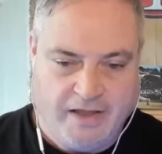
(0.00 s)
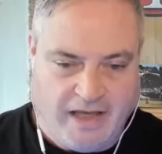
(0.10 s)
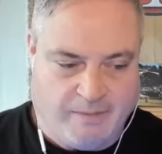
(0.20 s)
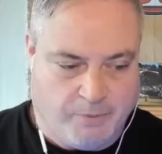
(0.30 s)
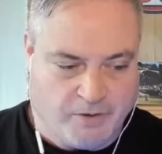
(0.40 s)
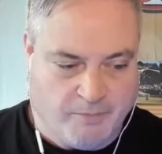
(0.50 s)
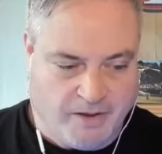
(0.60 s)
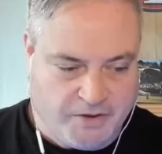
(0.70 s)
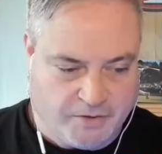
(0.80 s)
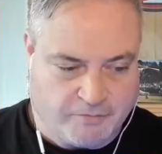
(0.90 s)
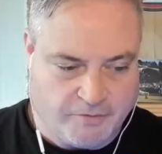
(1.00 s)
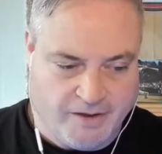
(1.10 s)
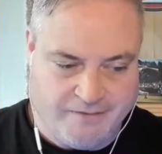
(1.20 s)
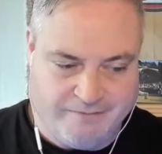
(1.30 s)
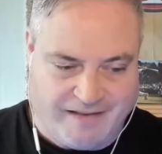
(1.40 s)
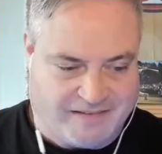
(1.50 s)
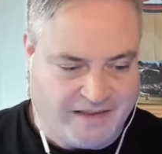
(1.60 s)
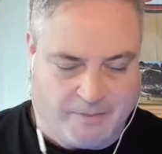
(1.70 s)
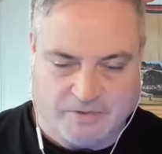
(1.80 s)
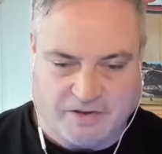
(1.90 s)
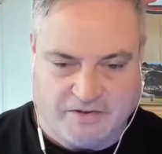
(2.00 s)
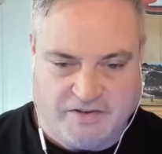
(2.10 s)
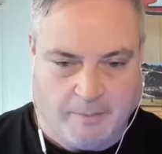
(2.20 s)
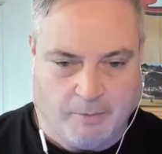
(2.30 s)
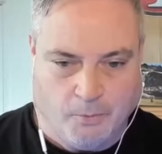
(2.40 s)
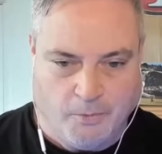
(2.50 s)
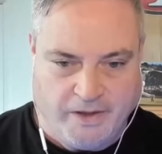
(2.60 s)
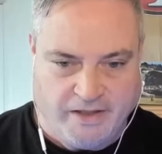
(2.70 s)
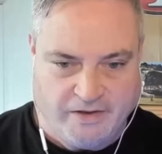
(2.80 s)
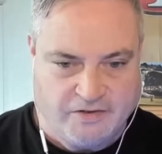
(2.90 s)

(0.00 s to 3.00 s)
and put them on your front, that's like almost a double win.